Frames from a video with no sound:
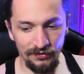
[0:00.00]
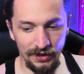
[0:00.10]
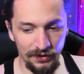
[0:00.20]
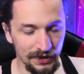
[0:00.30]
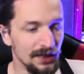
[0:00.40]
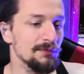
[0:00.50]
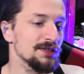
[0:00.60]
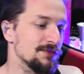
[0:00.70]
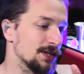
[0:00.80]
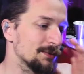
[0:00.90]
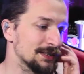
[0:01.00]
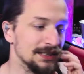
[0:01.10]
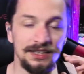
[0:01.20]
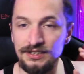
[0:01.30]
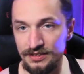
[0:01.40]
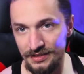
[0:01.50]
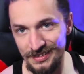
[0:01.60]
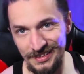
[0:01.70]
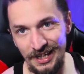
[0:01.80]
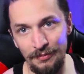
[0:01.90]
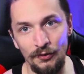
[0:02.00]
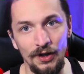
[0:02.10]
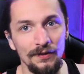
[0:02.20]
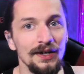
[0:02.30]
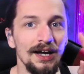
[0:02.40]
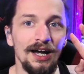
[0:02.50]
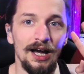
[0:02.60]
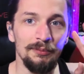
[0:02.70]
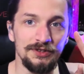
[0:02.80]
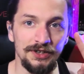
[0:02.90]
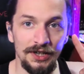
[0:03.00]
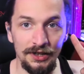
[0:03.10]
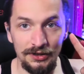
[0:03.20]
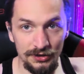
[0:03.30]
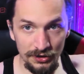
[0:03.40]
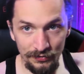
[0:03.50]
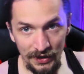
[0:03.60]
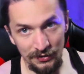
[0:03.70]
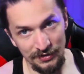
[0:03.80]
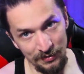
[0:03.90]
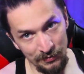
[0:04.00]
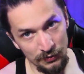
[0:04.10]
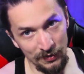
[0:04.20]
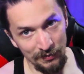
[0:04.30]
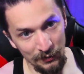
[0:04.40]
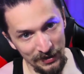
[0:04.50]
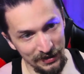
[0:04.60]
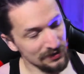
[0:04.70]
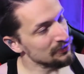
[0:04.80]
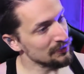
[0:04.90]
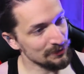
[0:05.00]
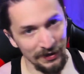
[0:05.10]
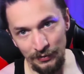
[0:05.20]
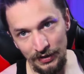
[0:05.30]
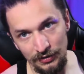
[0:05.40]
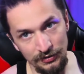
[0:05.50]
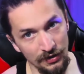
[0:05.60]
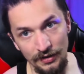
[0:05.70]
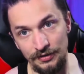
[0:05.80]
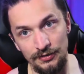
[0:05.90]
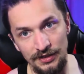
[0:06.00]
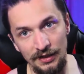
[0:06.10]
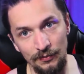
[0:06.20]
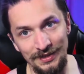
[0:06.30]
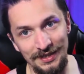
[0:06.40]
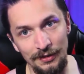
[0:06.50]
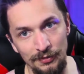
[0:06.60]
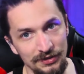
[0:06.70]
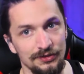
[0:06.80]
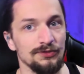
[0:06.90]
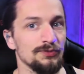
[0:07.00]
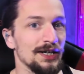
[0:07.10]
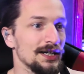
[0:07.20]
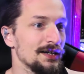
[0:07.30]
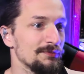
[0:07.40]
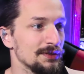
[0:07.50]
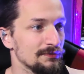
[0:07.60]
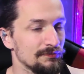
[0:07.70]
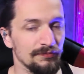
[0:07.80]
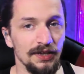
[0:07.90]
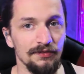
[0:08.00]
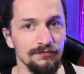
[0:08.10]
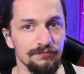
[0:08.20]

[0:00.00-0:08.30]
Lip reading: Every now and again, I miss a video, but this time around, I missed 2 videos in between my weekends, which, by the way, are on Tuesday and Wednesday, which is why I've been live